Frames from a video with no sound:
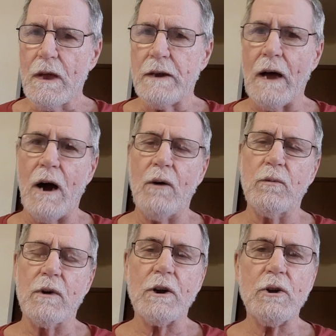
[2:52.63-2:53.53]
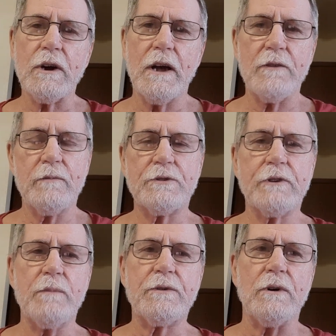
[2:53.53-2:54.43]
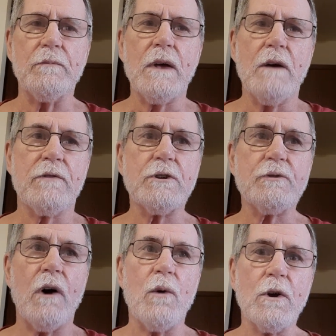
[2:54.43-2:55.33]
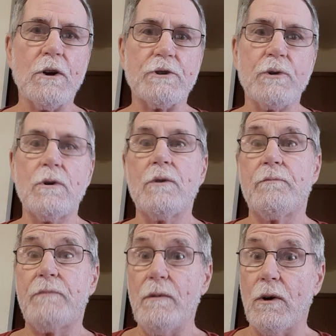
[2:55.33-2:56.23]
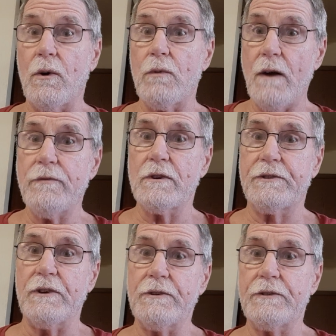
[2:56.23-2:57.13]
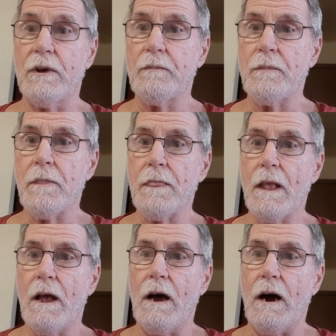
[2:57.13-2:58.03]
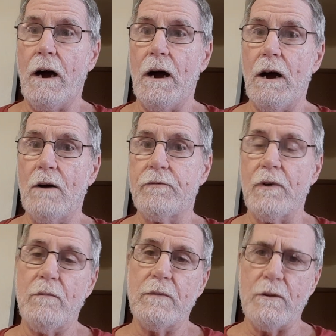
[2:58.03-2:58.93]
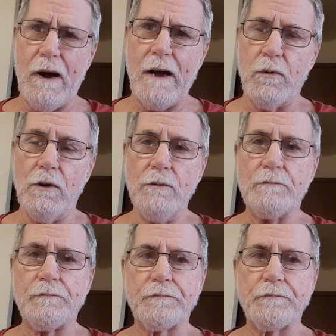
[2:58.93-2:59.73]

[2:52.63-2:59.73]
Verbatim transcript: Now, we're going to look at it from scriptural. First of all, we're going to show you biblical references uh, from the Bible,